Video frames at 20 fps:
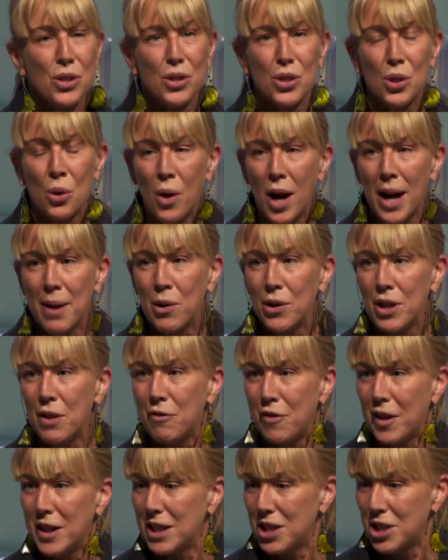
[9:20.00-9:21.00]
So I'm going
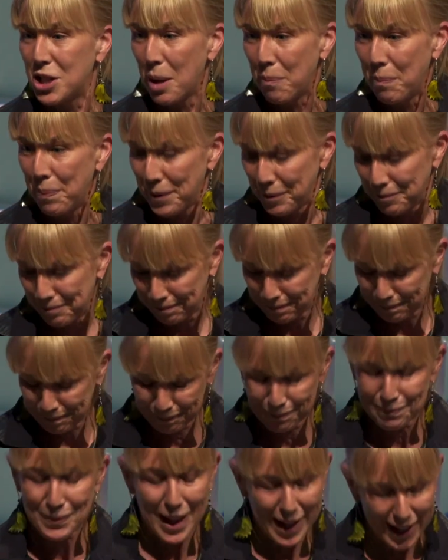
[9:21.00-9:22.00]
to finish up.
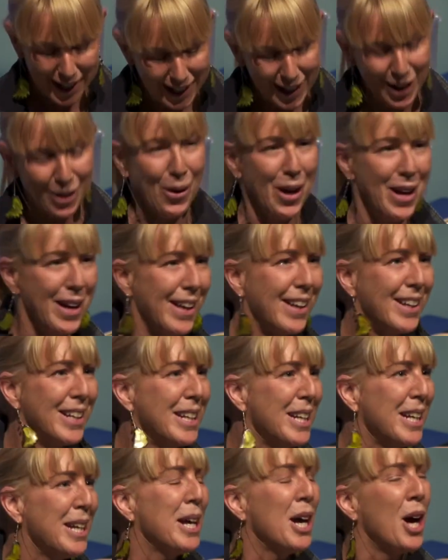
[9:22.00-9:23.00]
Thank you.
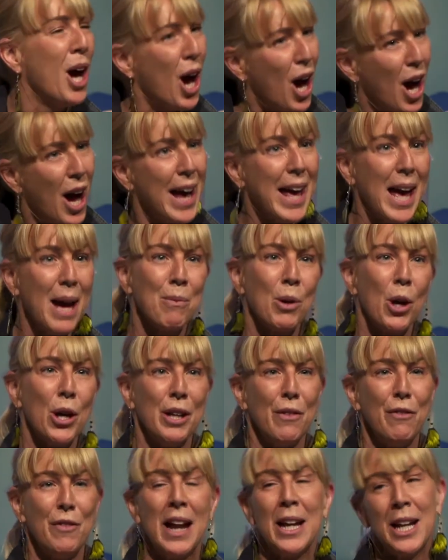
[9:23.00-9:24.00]

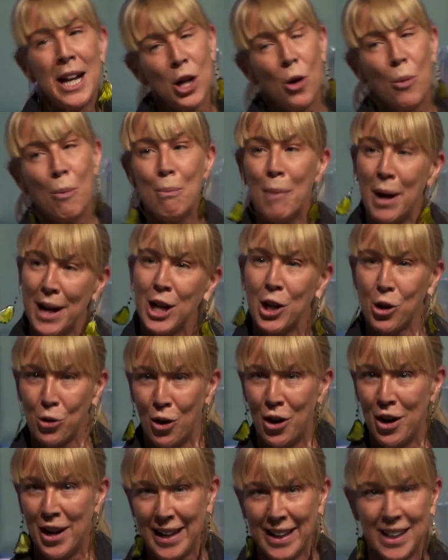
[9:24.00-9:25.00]
And I don't mind
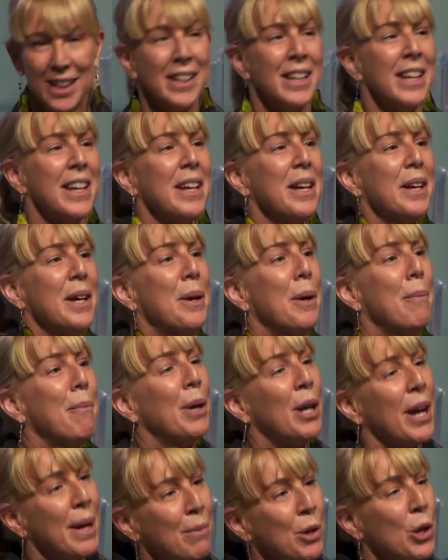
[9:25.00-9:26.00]
crying.
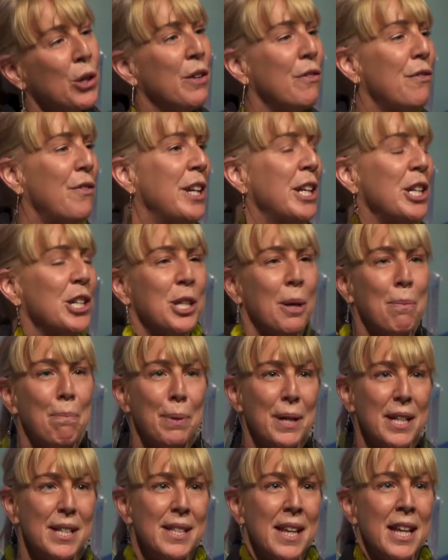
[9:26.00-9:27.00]
But I'm going to finish up
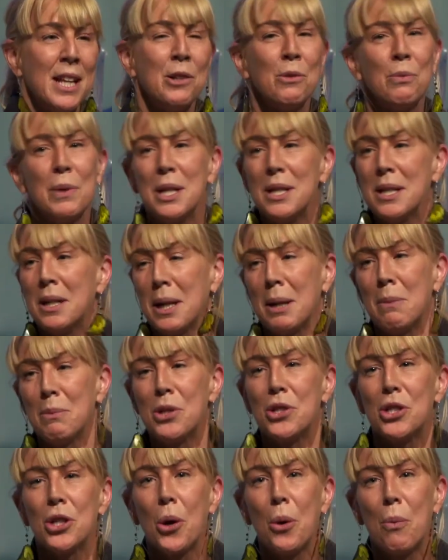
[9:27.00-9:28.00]
by saying the reason I'm
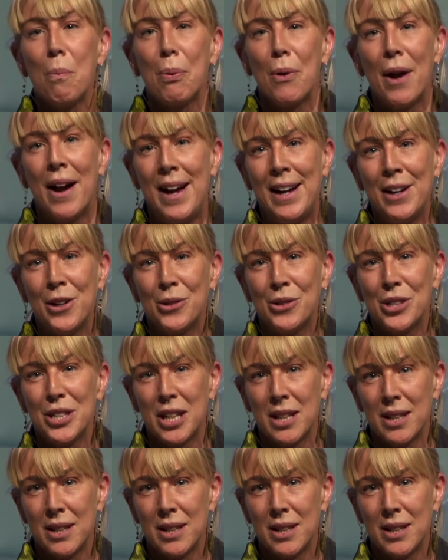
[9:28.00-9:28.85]
so proud